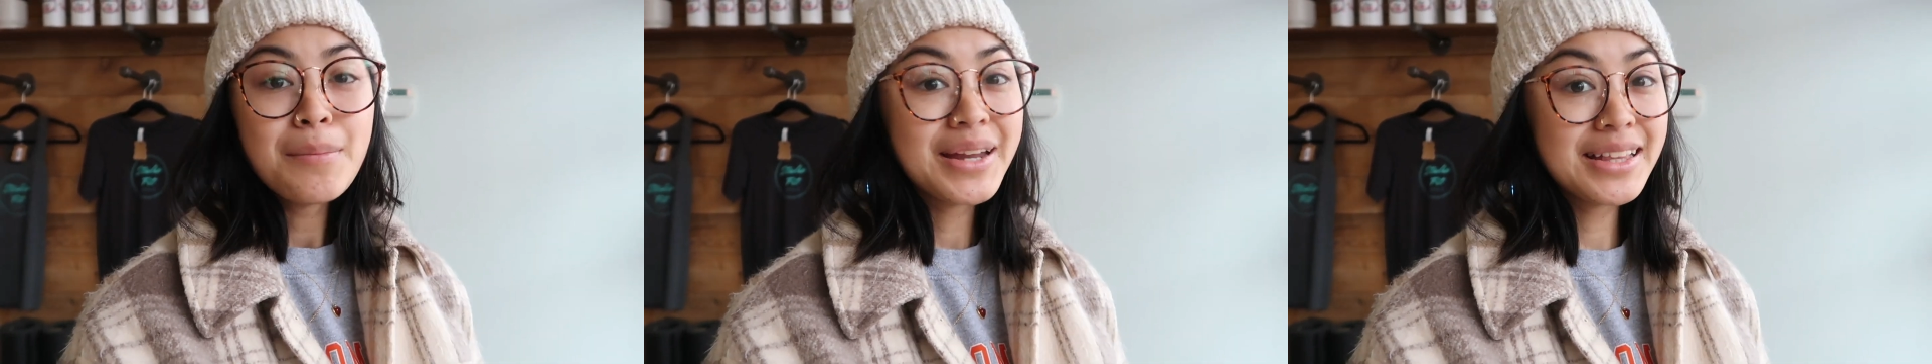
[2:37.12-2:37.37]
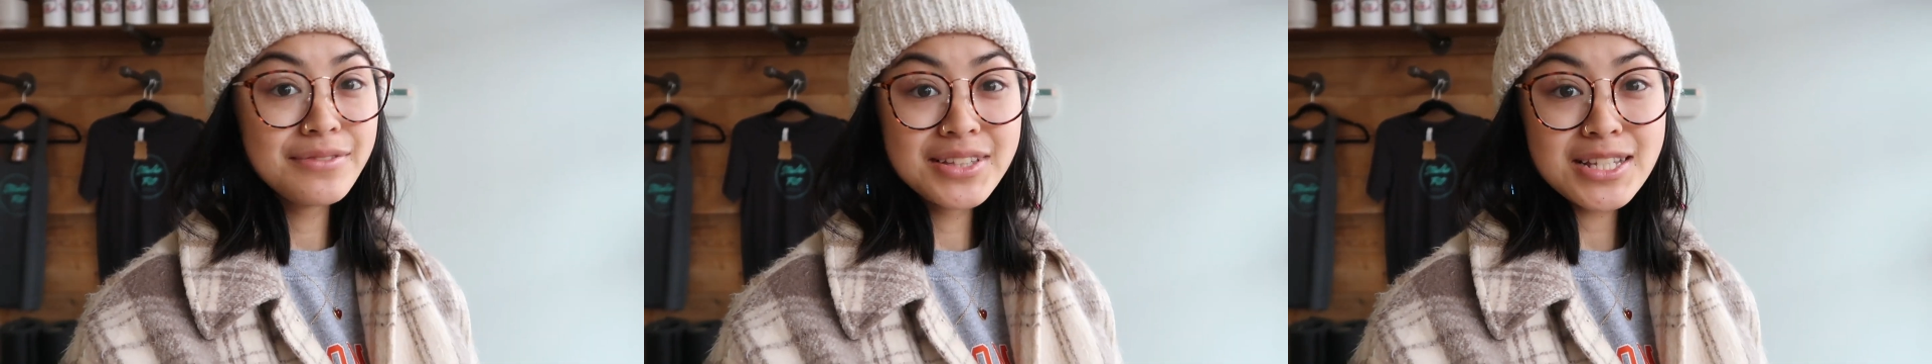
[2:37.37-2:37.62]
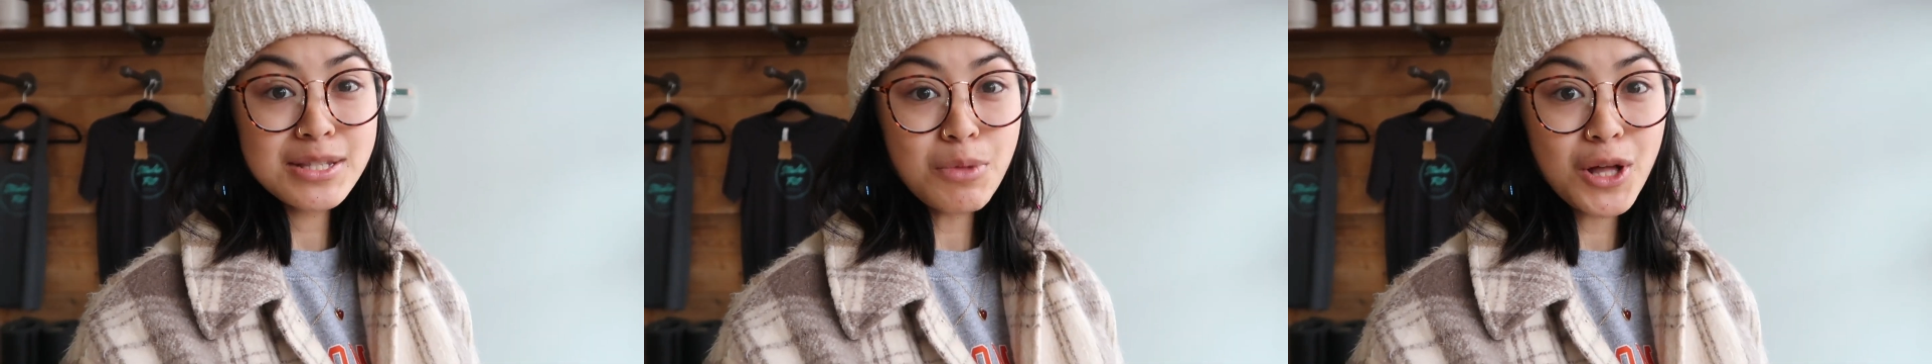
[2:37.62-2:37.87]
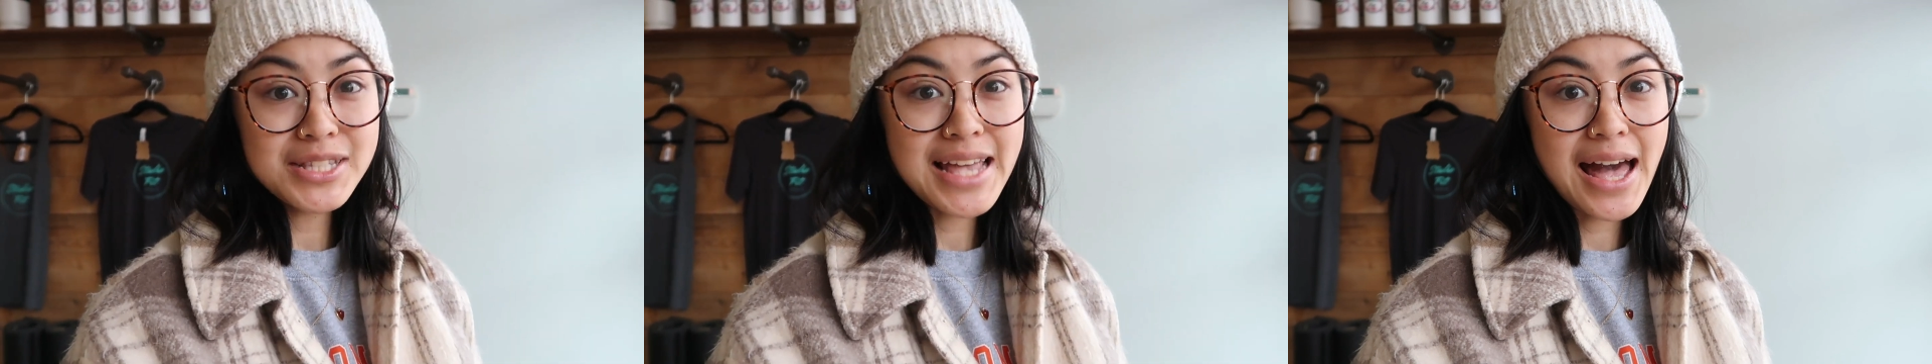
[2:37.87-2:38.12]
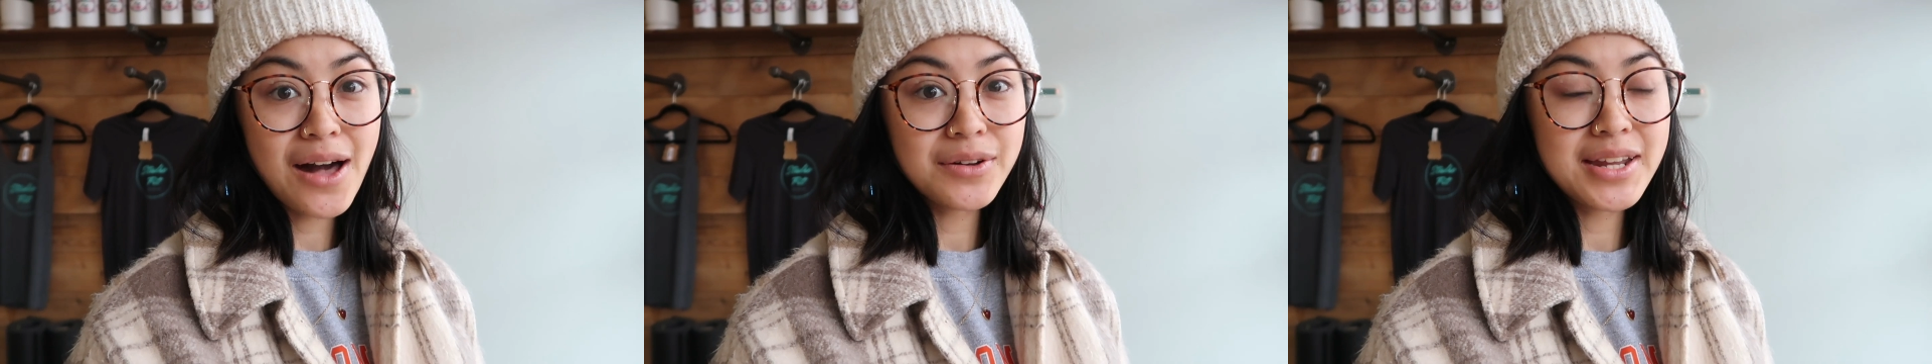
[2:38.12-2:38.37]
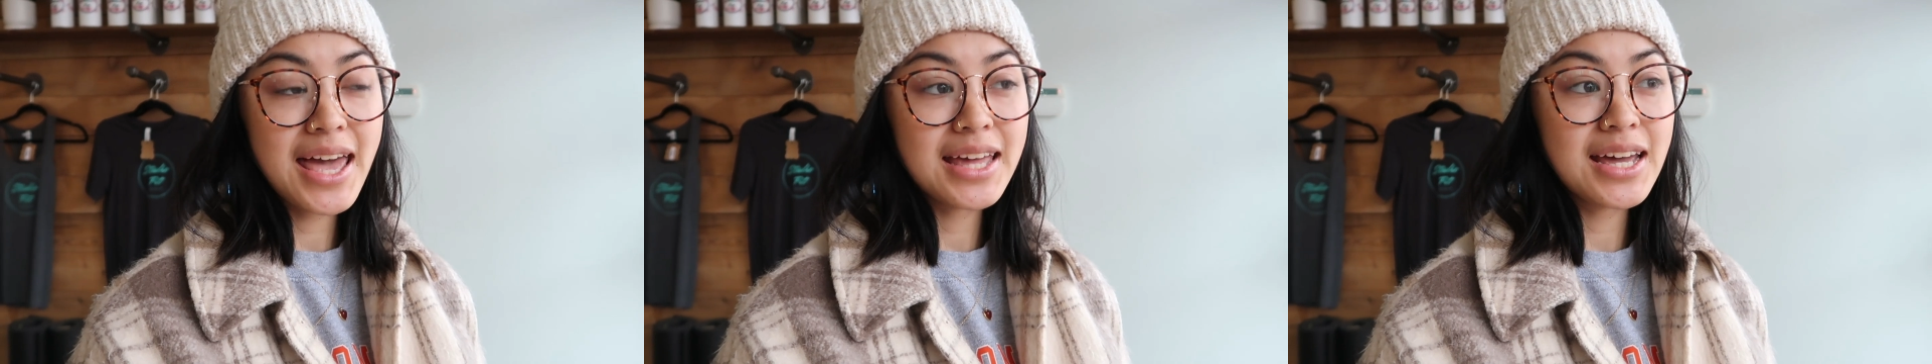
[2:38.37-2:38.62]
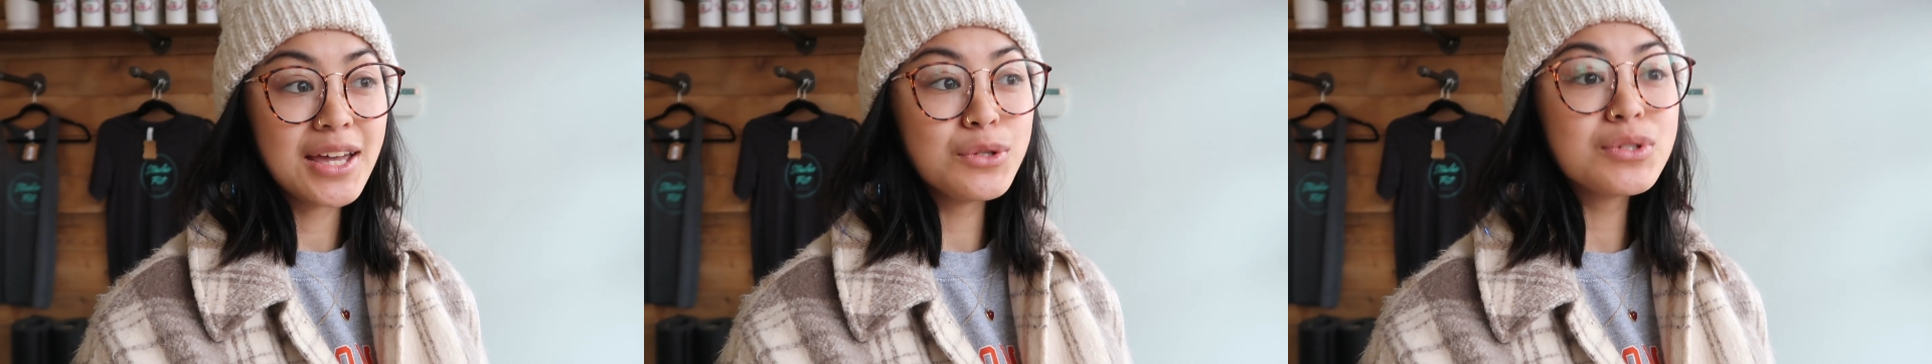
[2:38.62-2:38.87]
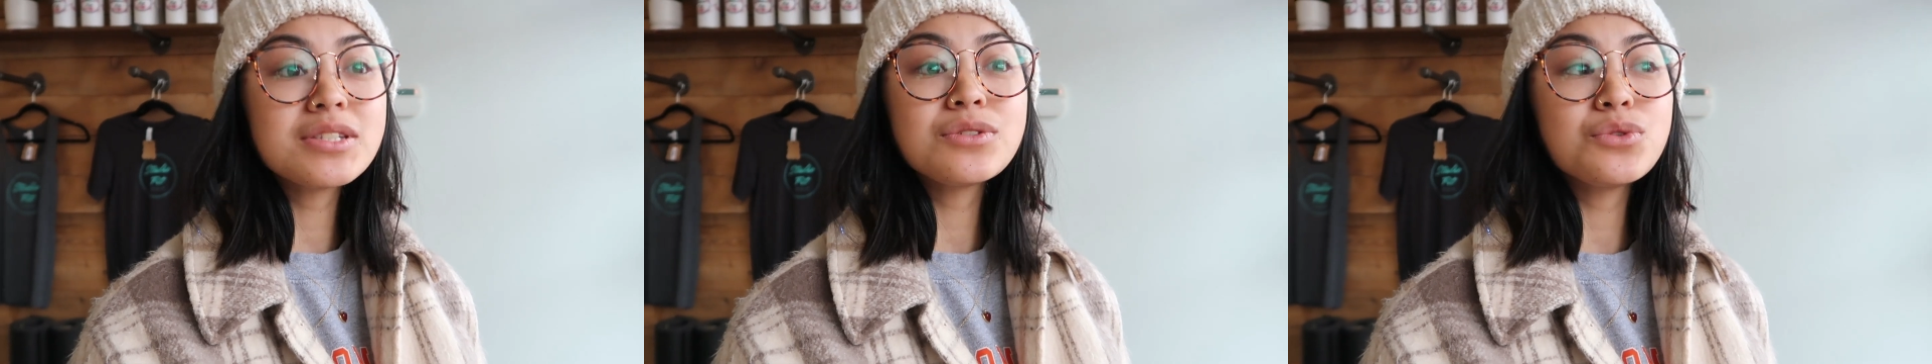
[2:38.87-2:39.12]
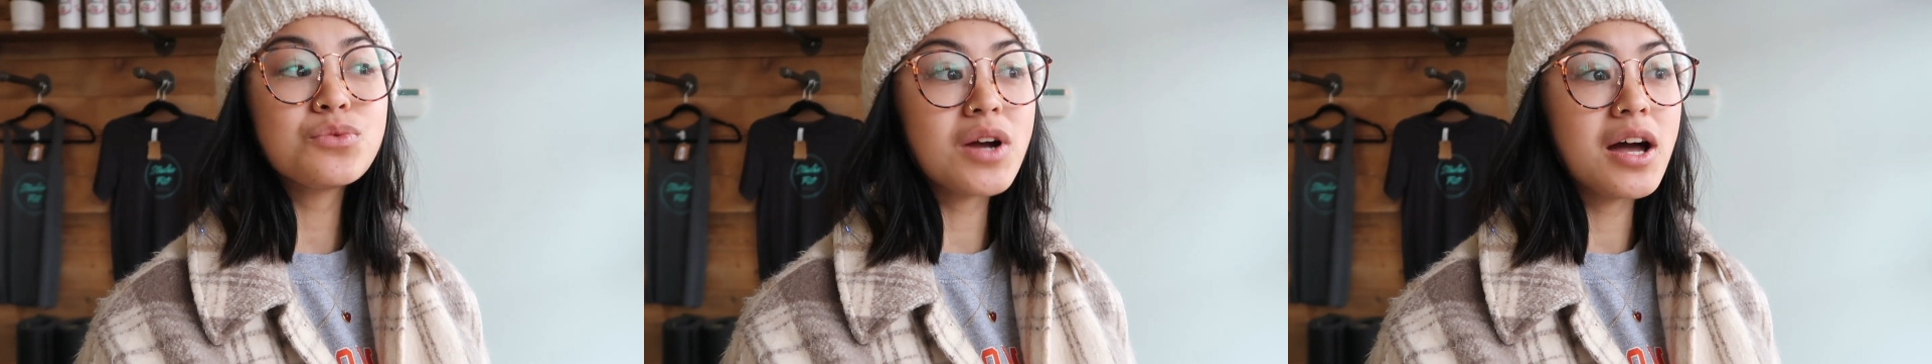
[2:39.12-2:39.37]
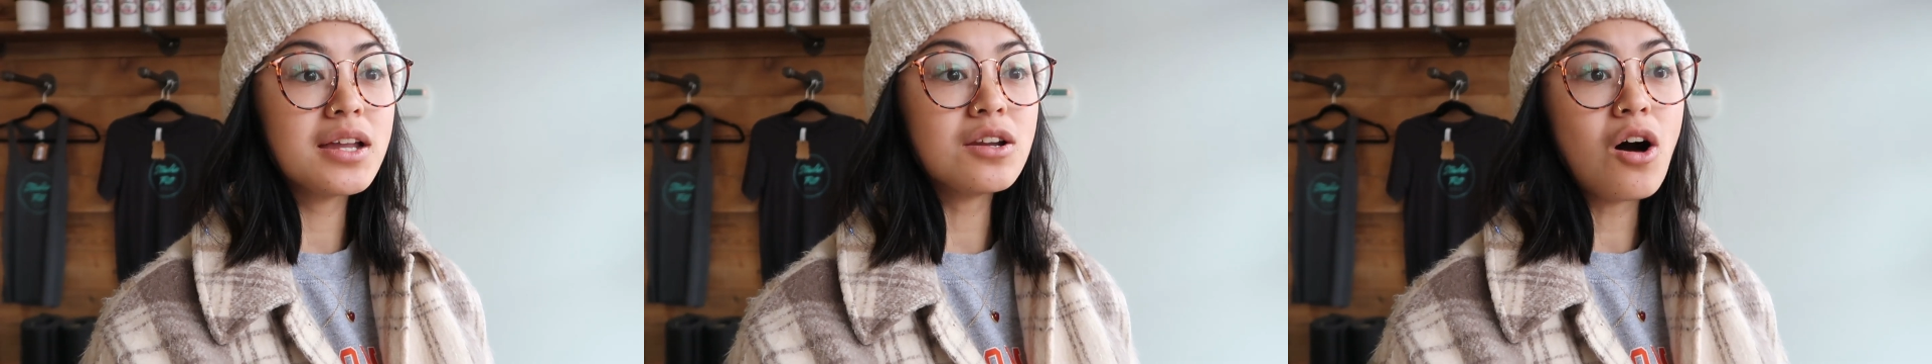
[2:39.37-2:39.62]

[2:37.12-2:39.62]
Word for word: But I live in a small town, and I used to run